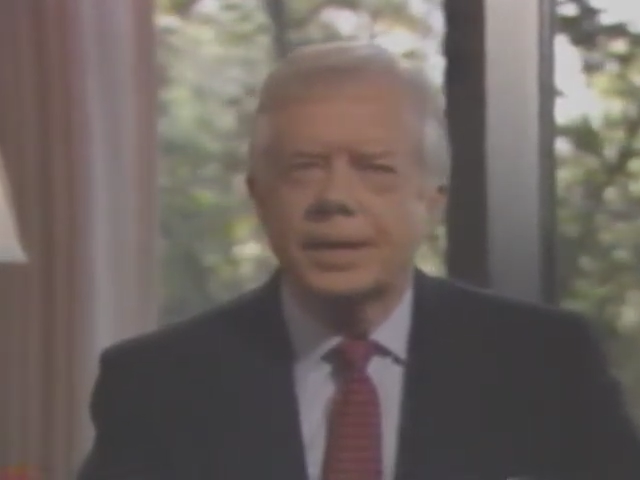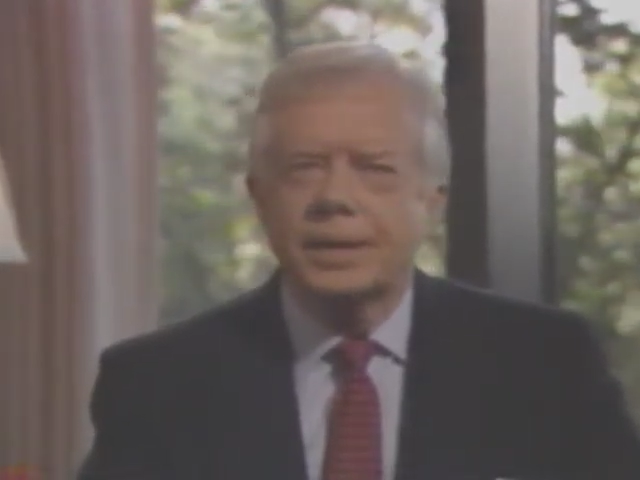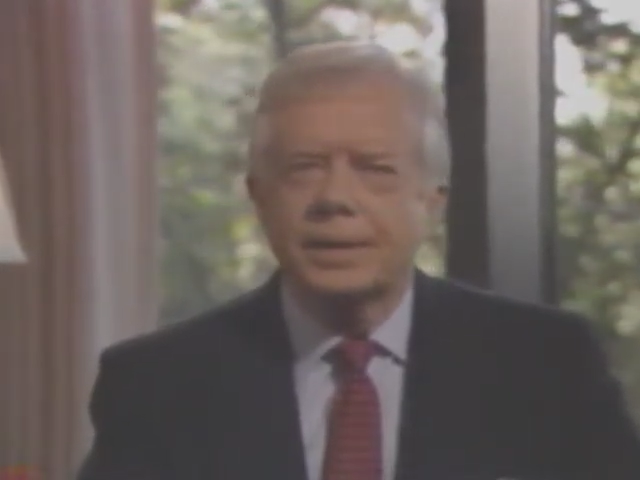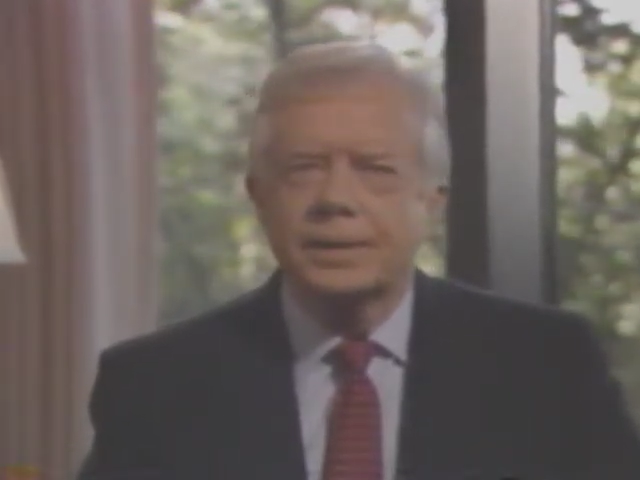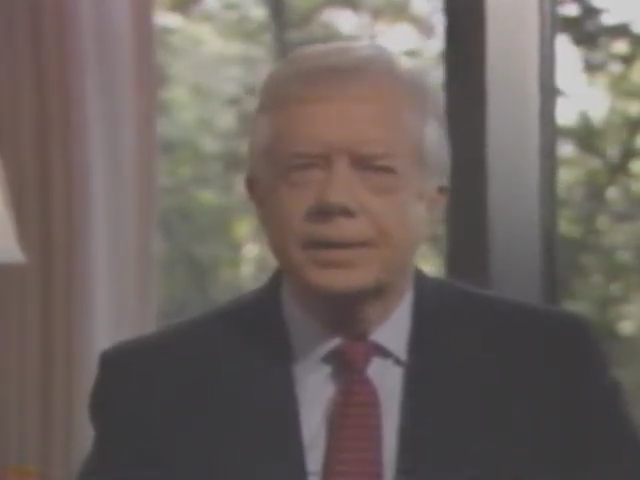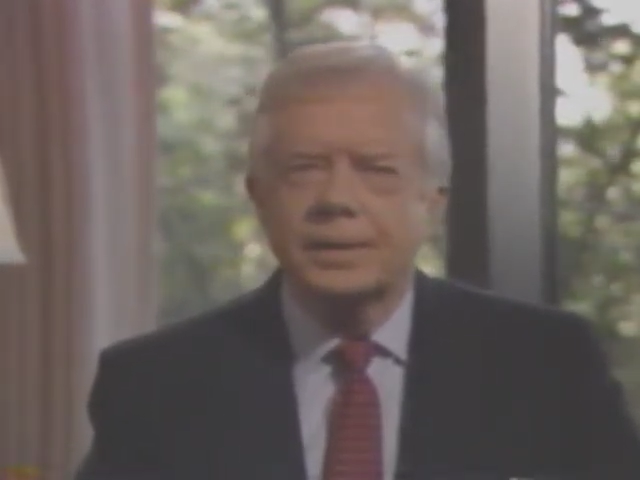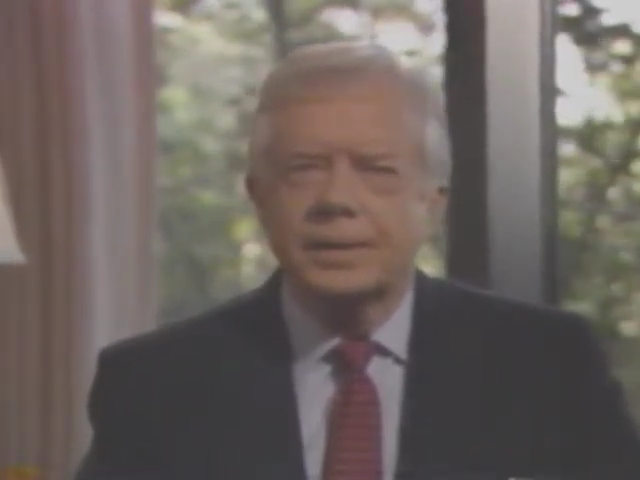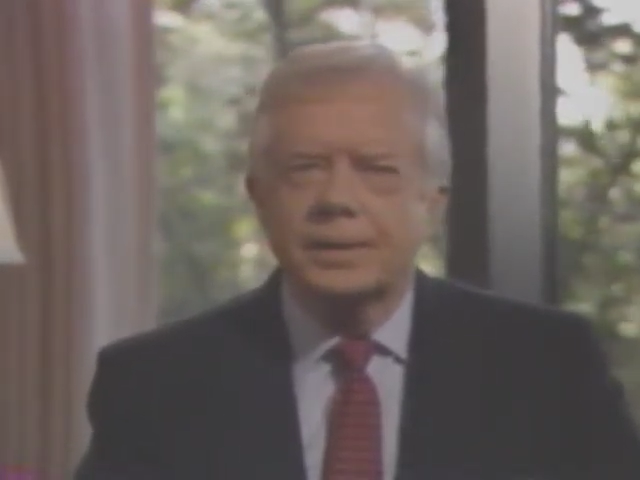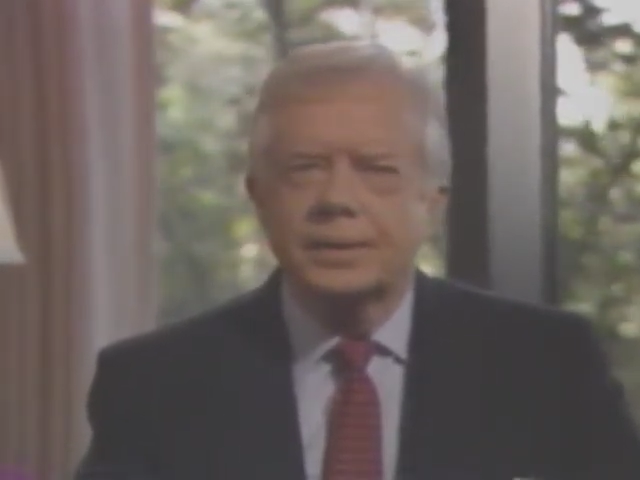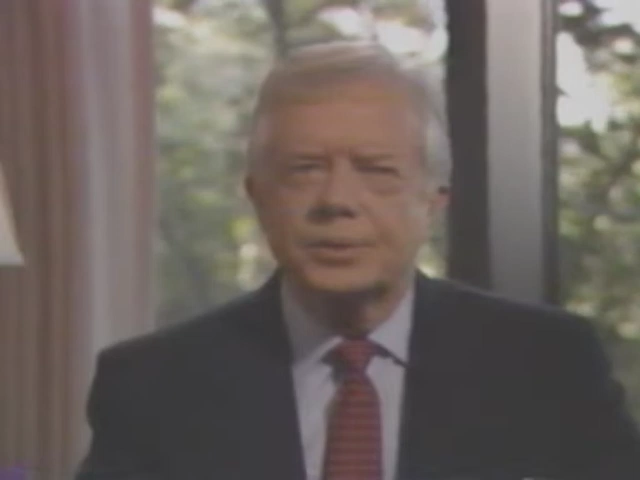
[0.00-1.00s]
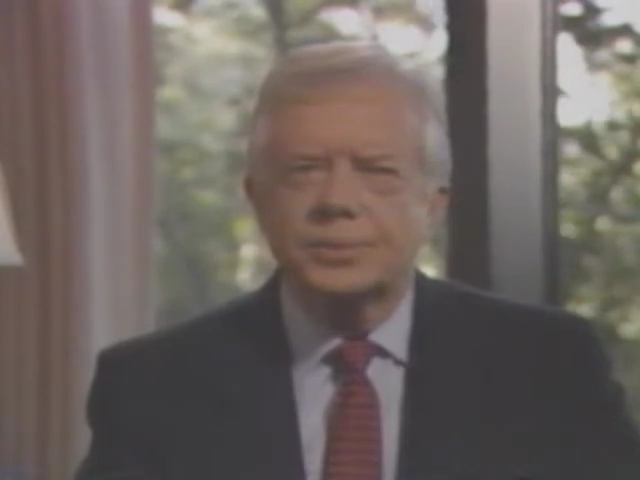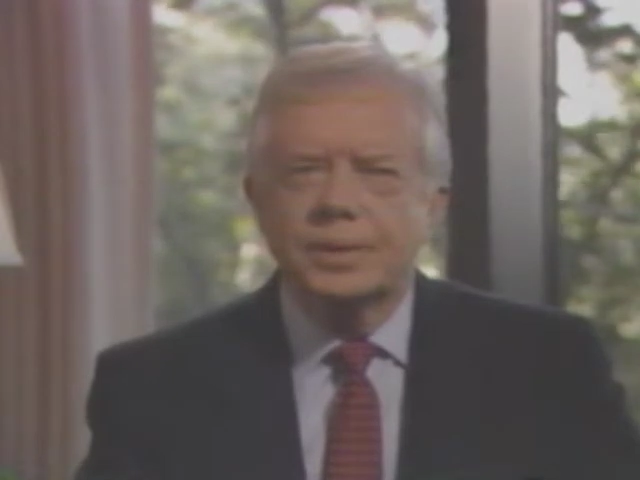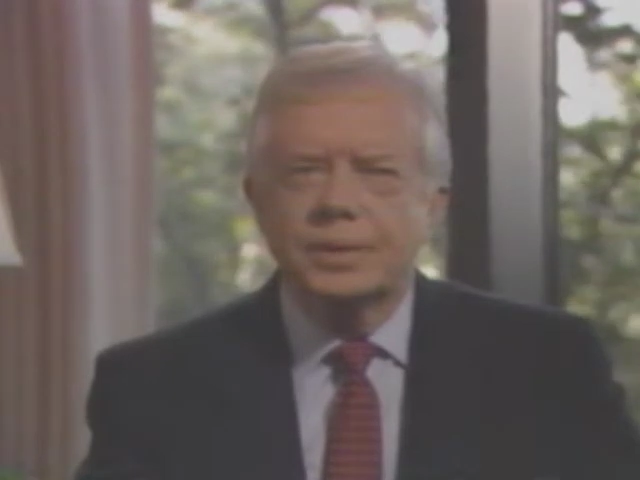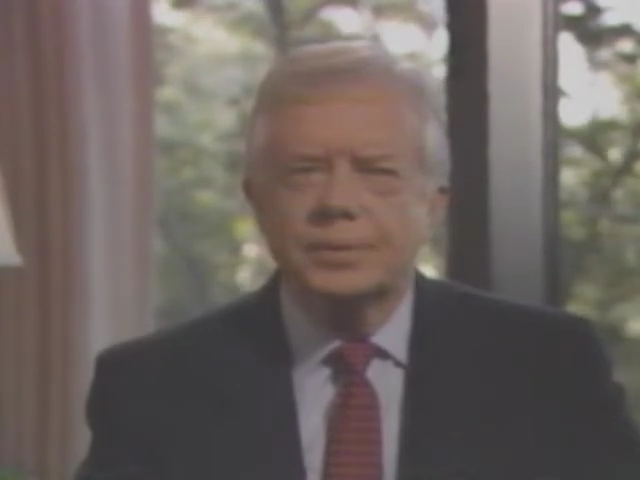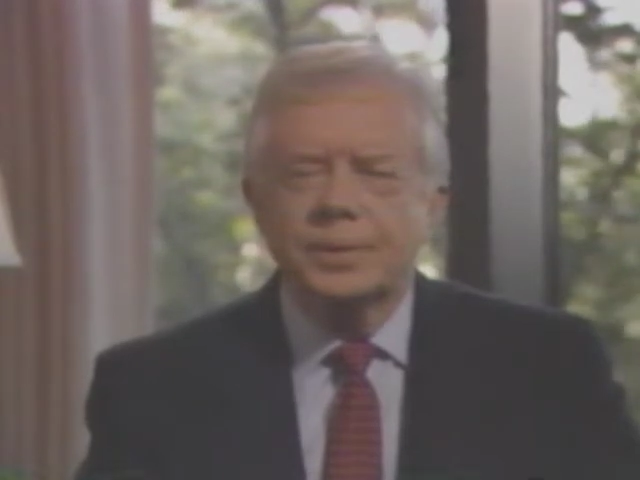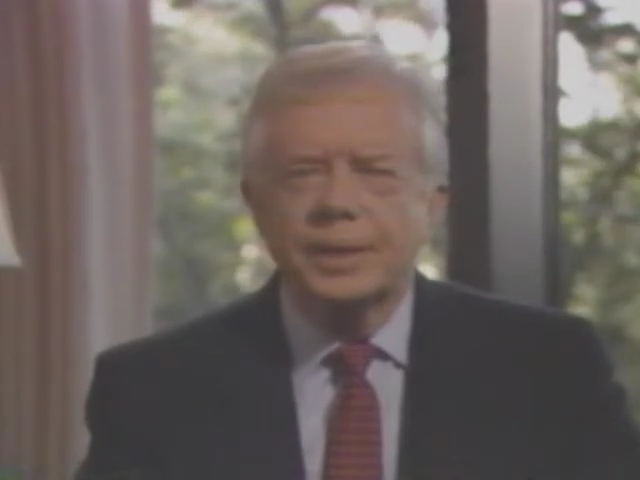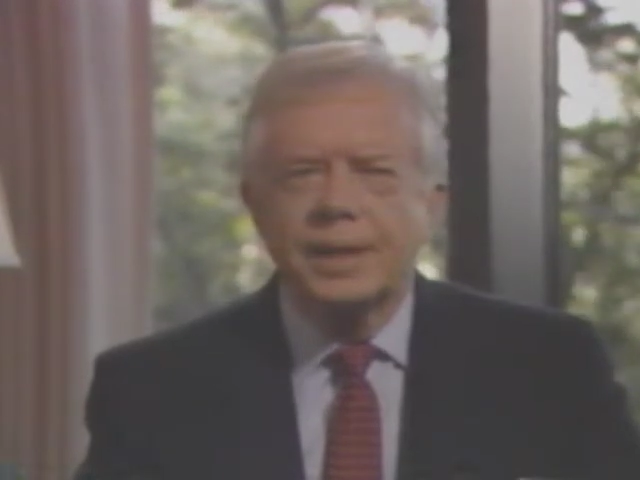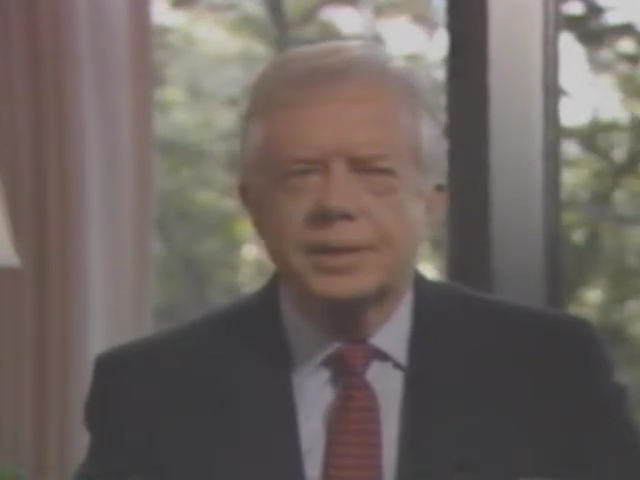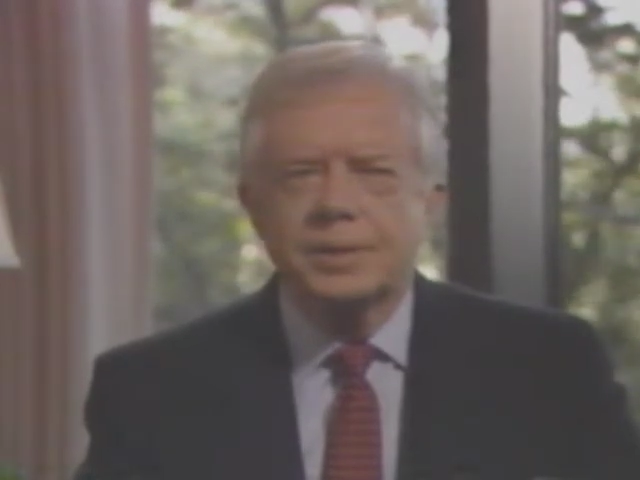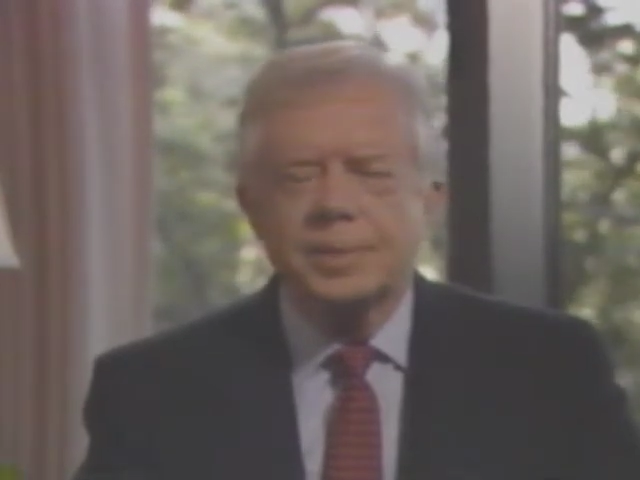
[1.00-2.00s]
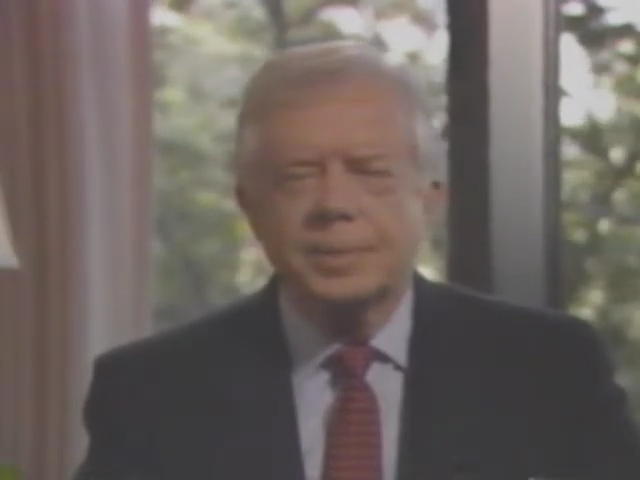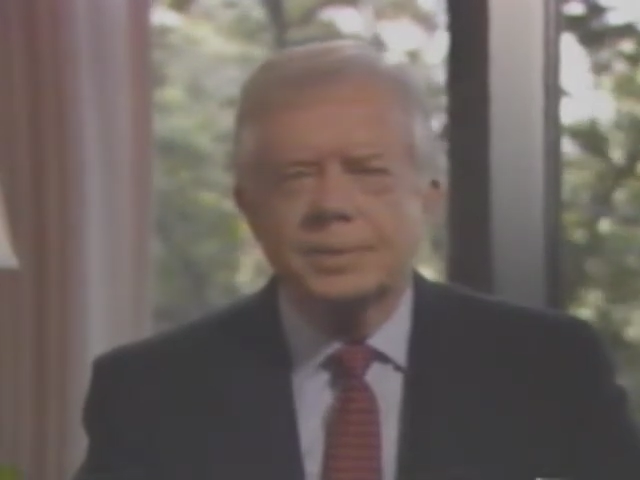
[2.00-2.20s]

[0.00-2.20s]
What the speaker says: But like Mahatma Gandhi, his struggle